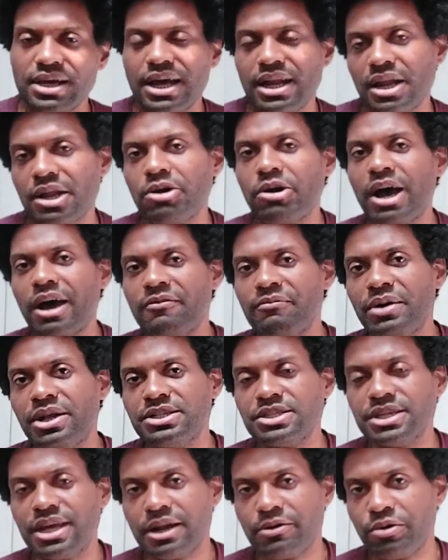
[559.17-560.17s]
And I know I have
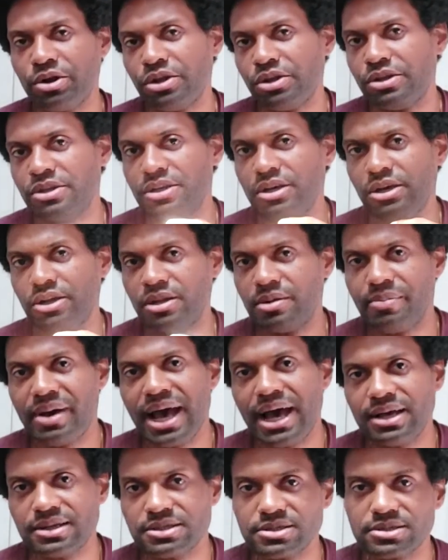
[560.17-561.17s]
mentioned that already in the
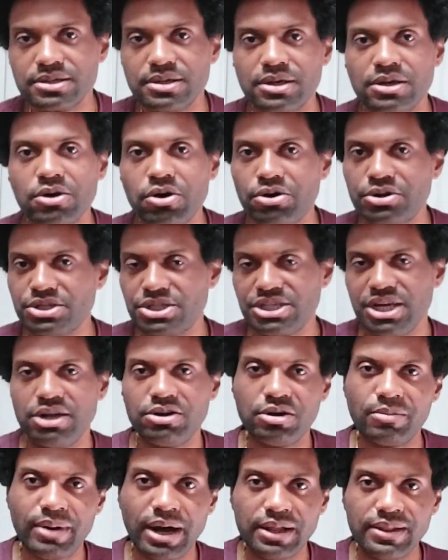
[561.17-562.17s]
past on this
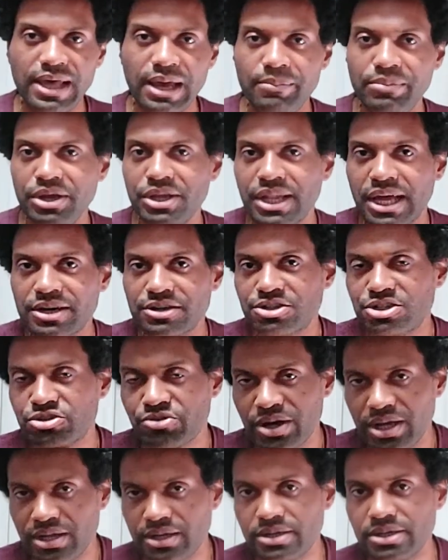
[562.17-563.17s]
channel about that being like a
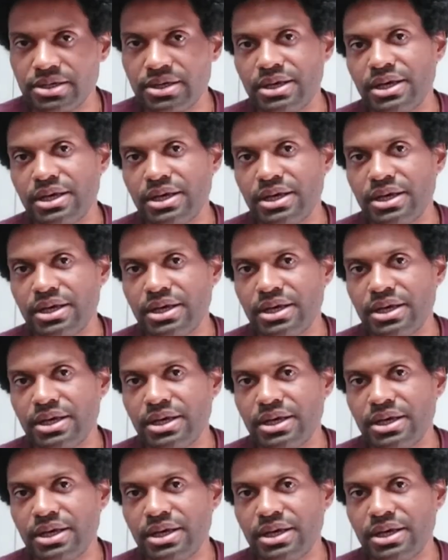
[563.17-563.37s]
trend.